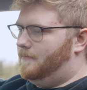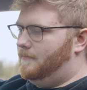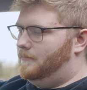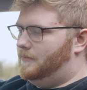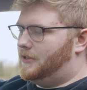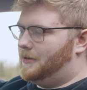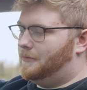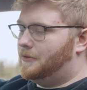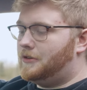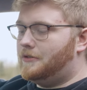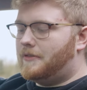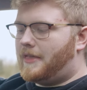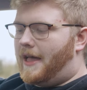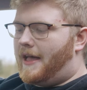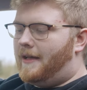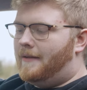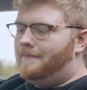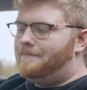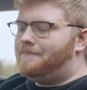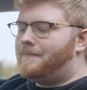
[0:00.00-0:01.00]
So we'll do
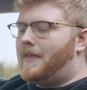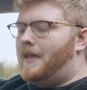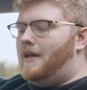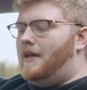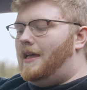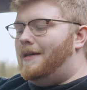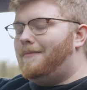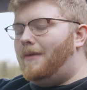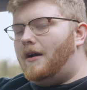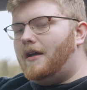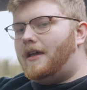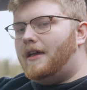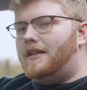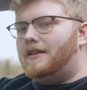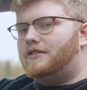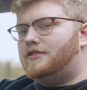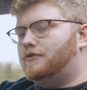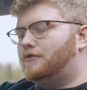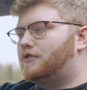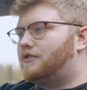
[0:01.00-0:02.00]
that. It might get an
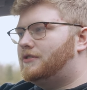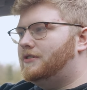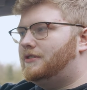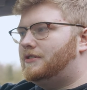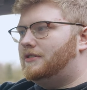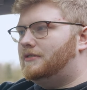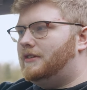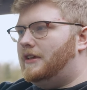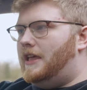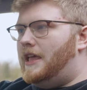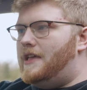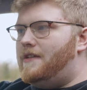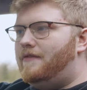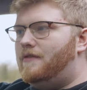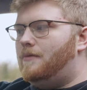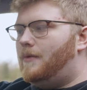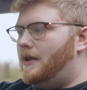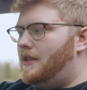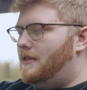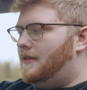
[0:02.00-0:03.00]
exhaust because
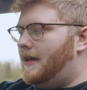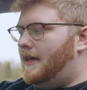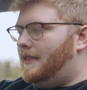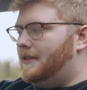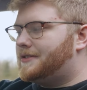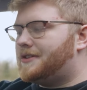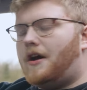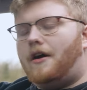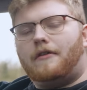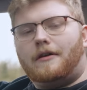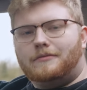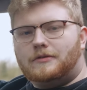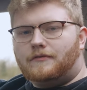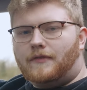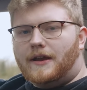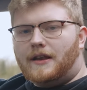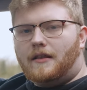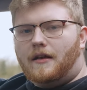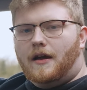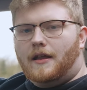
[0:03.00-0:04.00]
even when you get this car up to
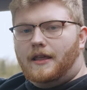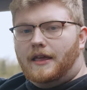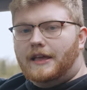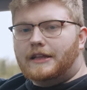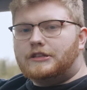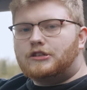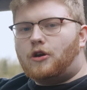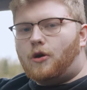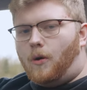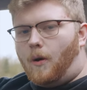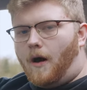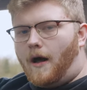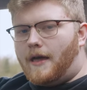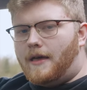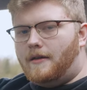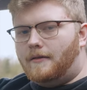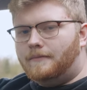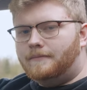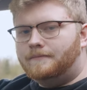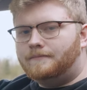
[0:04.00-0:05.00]
redline, it's
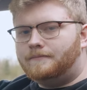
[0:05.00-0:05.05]
quiet.